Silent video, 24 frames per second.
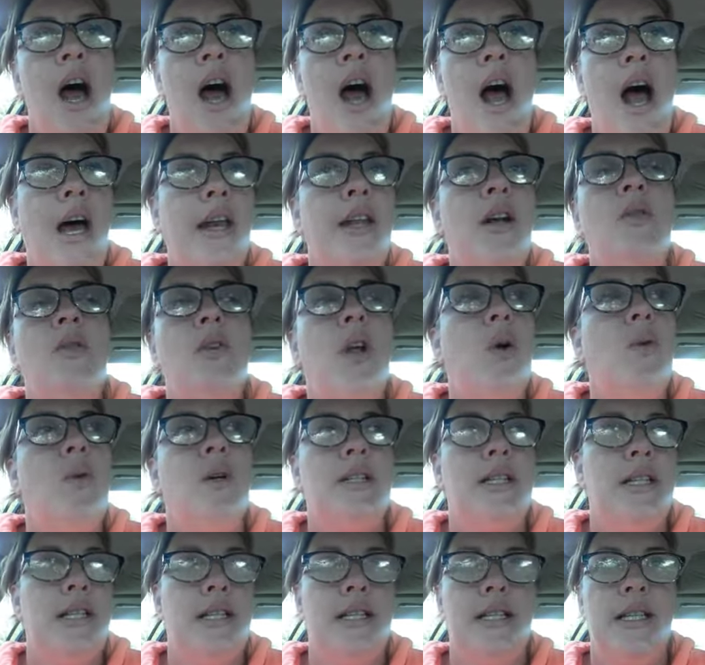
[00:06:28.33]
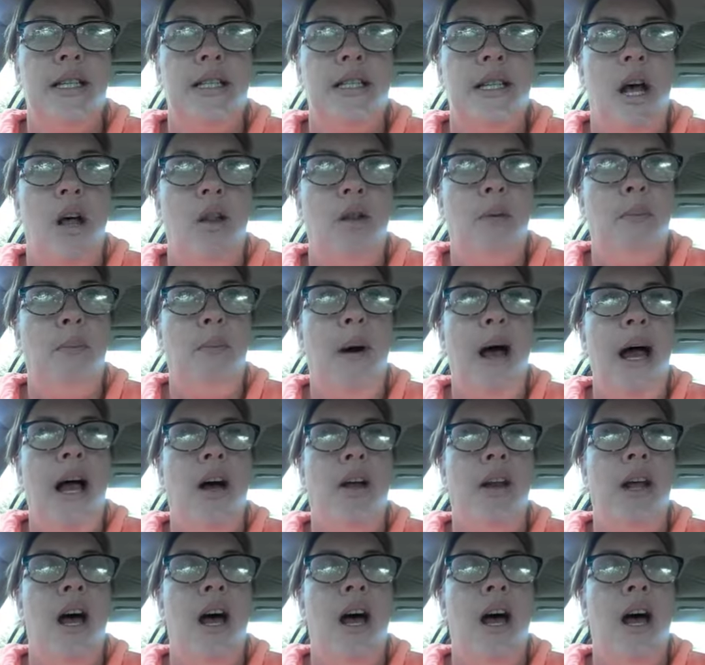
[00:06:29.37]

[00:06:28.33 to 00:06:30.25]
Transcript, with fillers: I don't know what this is all about.